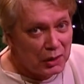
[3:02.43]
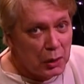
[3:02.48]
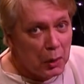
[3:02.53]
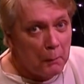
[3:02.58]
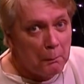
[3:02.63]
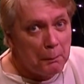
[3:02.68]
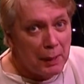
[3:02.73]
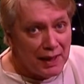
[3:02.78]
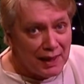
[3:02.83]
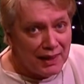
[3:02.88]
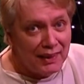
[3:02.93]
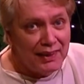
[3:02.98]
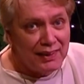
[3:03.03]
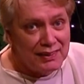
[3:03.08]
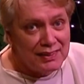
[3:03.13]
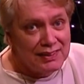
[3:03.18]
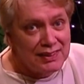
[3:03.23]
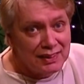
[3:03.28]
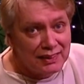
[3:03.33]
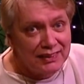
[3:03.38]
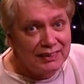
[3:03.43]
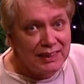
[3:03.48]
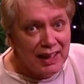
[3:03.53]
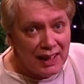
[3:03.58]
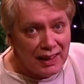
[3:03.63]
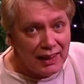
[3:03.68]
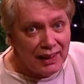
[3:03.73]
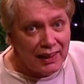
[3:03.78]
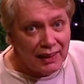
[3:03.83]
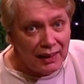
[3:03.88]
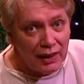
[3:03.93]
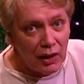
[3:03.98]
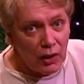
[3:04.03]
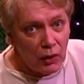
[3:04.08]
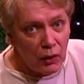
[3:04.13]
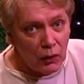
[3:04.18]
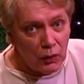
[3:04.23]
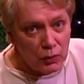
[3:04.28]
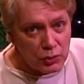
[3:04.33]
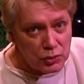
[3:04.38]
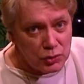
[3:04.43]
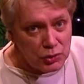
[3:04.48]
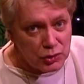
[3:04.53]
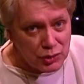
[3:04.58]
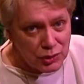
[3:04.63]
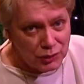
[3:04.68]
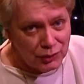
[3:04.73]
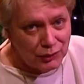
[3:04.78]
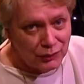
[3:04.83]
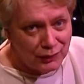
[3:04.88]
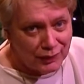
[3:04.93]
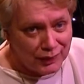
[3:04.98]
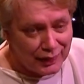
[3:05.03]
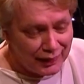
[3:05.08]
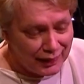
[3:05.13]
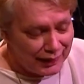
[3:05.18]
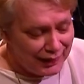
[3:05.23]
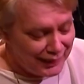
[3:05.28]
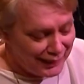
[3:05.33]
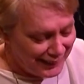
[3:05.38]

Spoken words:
Back into the deck it goes, okay?